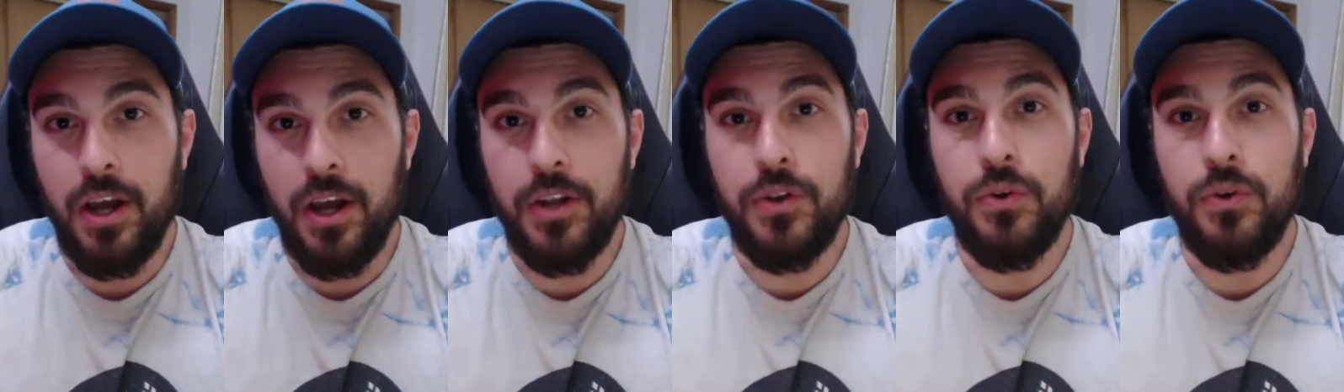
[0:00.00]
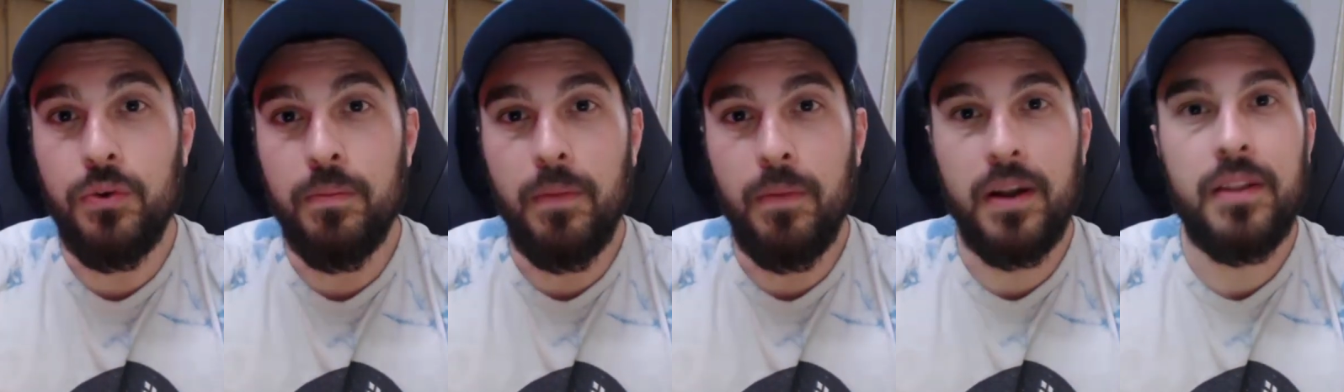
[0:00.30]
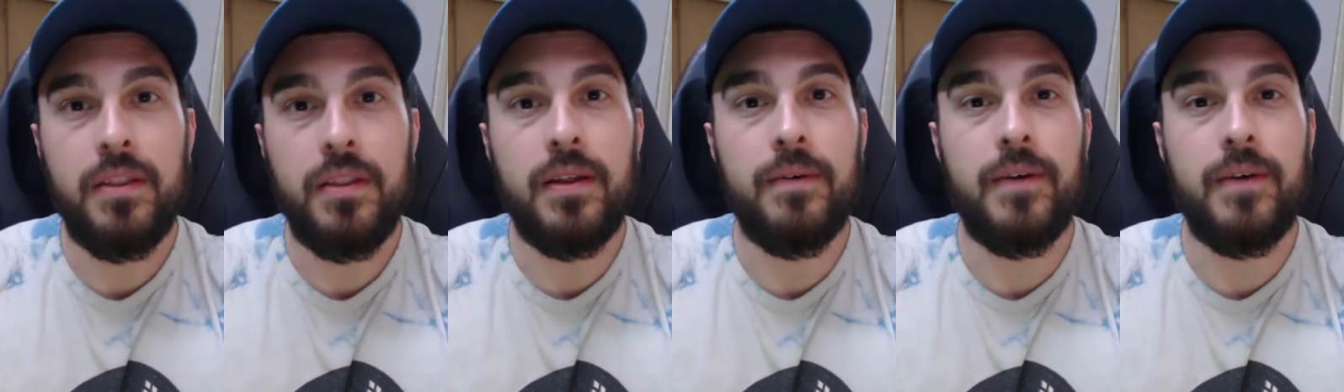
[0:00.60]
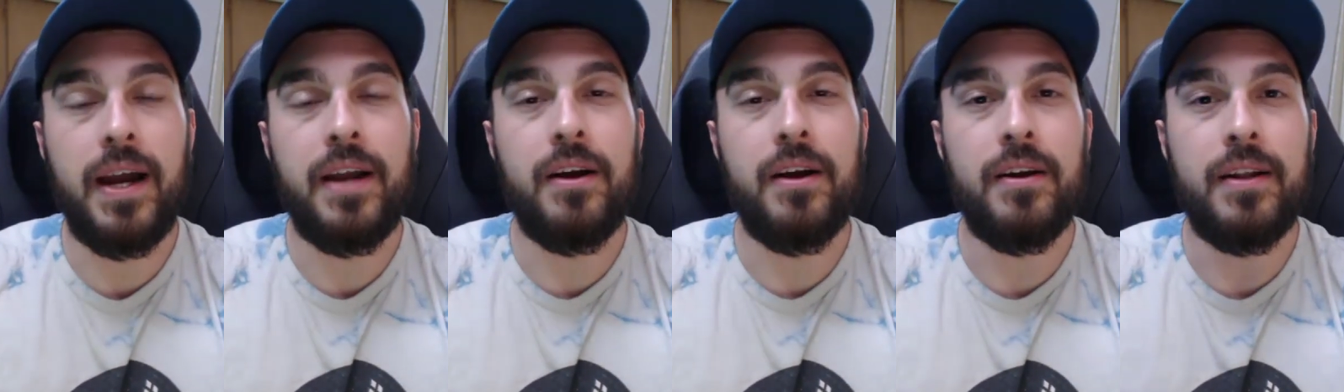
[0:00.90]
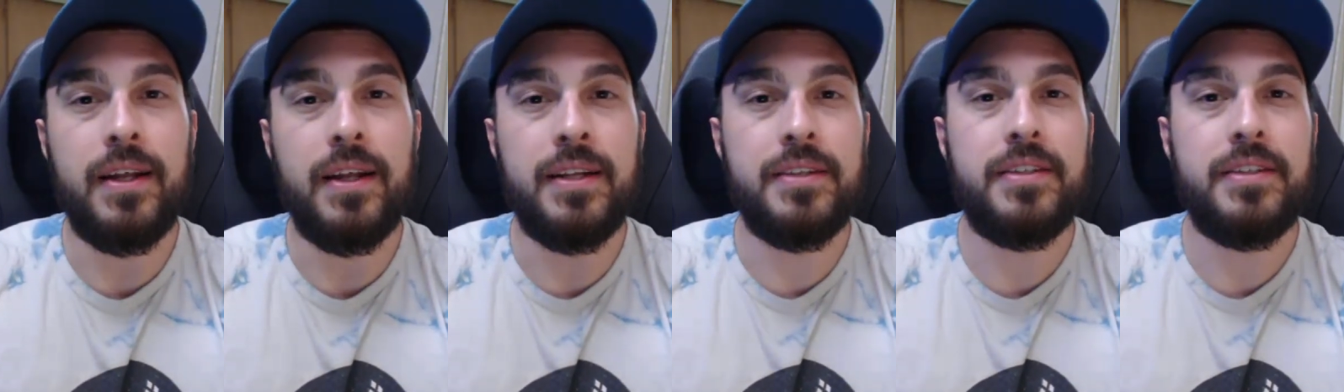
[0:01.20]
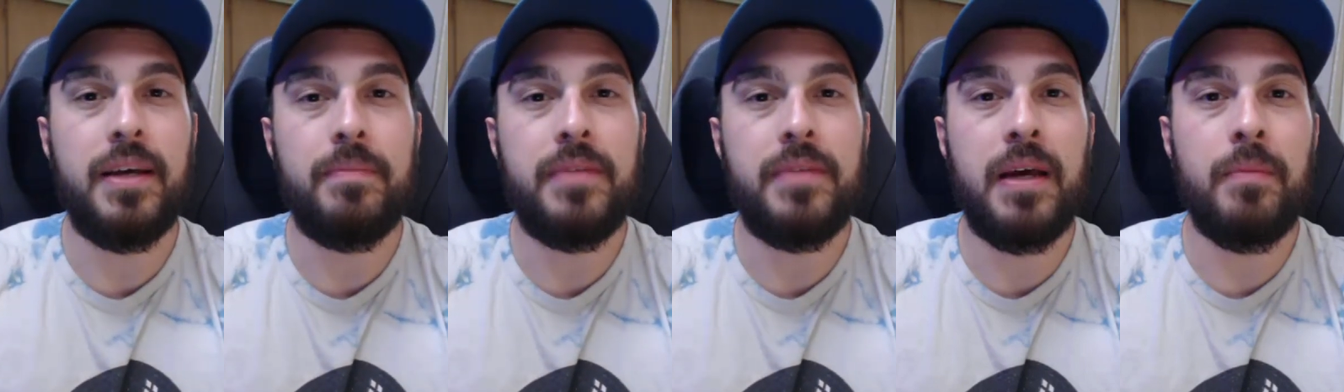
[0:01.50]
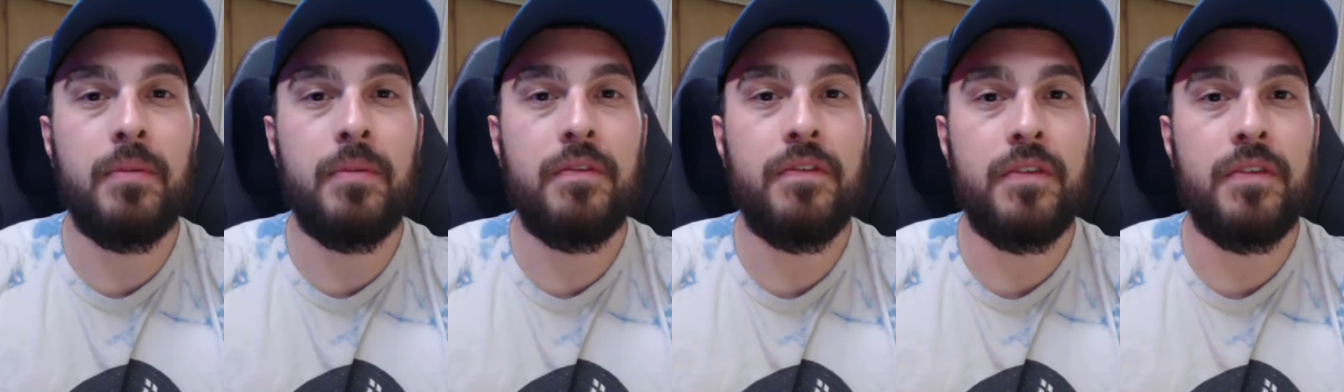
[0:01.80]
a new monthly record in
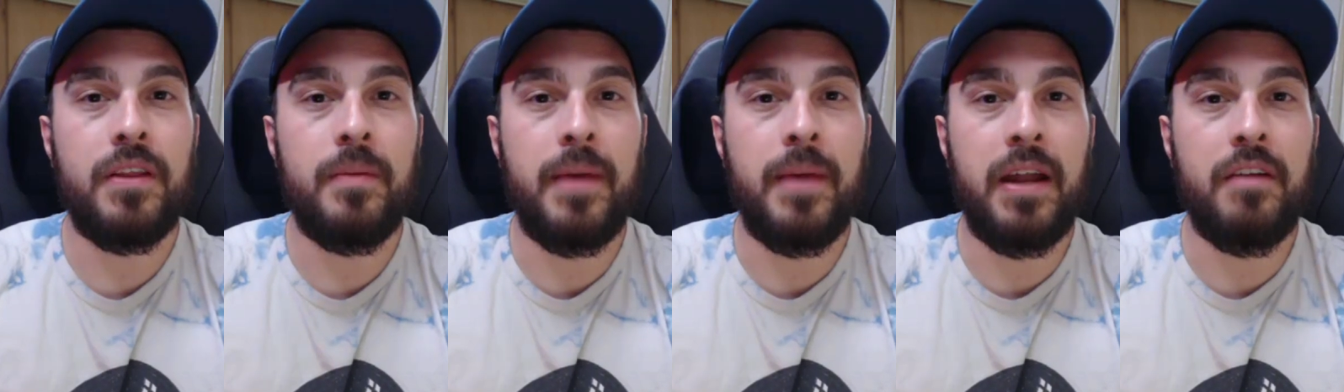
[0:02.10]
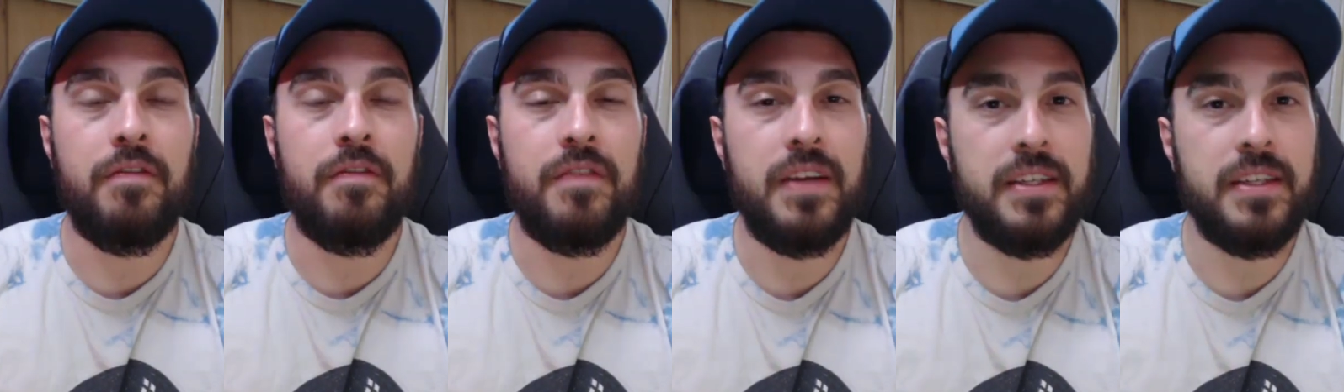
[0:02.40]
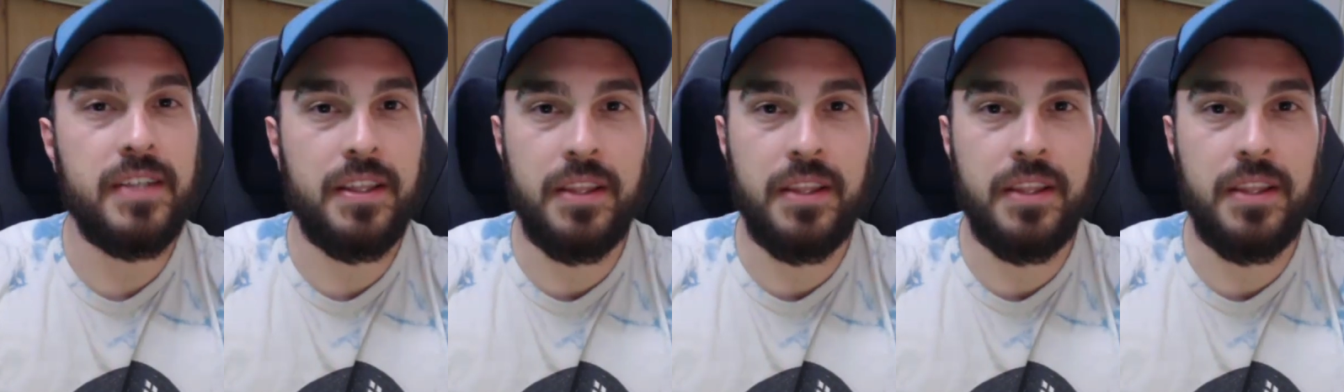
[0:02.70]
September for the amount of fees.